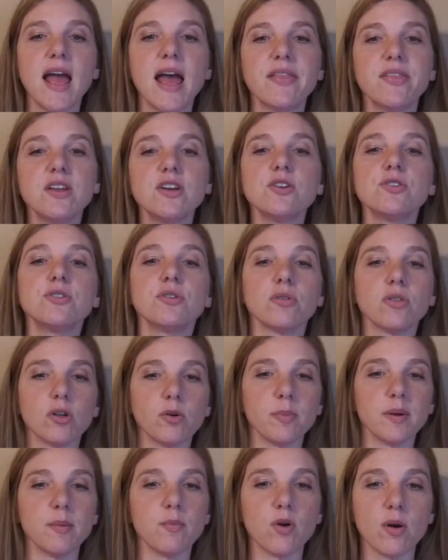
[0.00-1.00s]
and then you do a
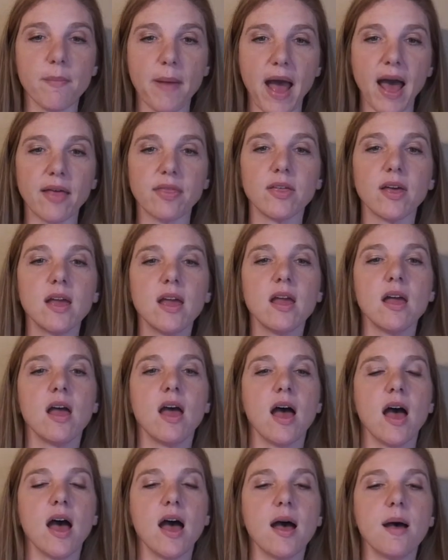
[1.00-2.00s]
little bit more math
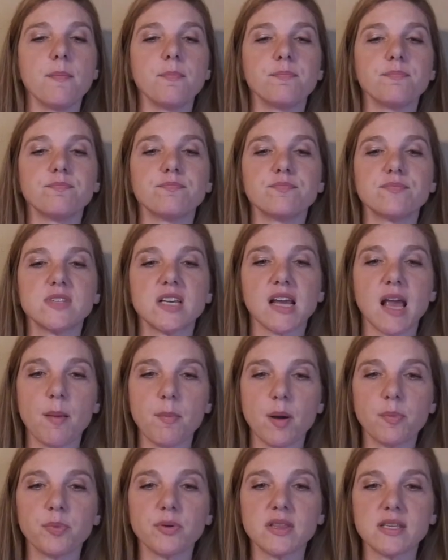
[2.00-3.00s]
to
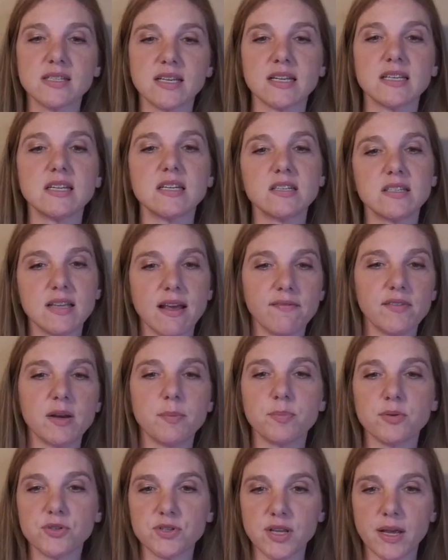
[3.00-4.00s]
come up with the 60 to
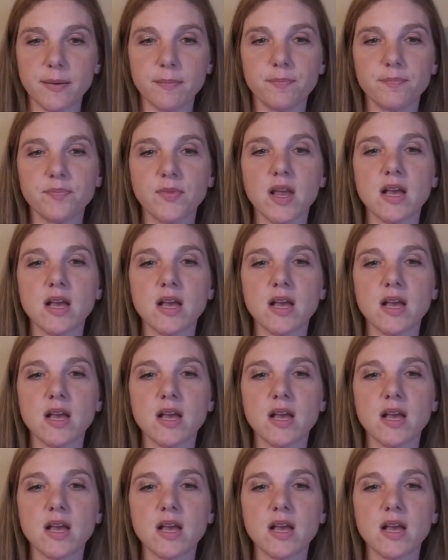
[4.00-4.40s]
70%.